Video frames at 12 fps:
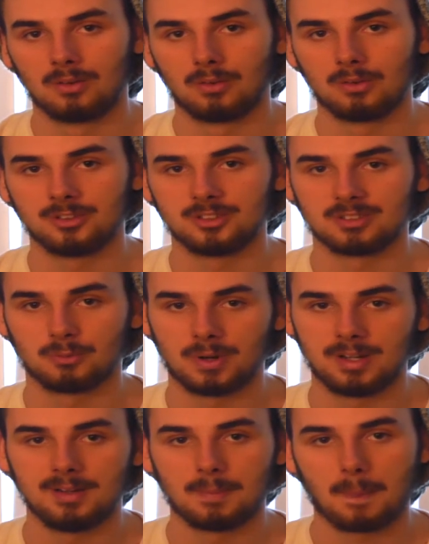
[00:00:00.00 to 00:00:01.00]
Or should I
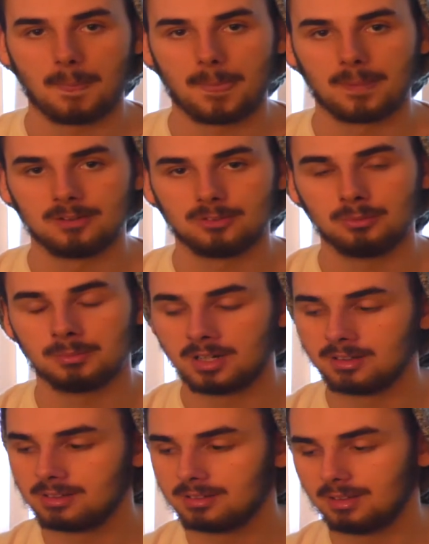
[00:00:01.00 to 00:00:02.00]
wait two
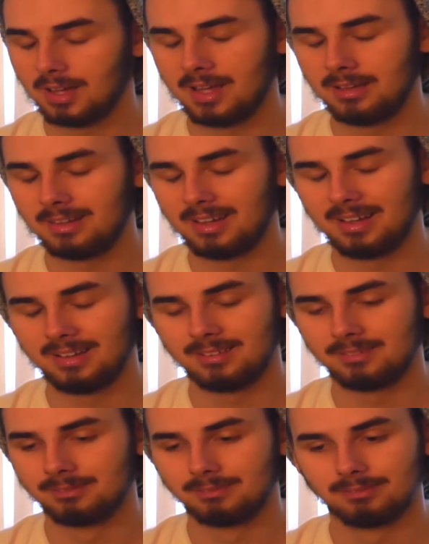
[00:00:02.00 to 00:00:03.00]
months and then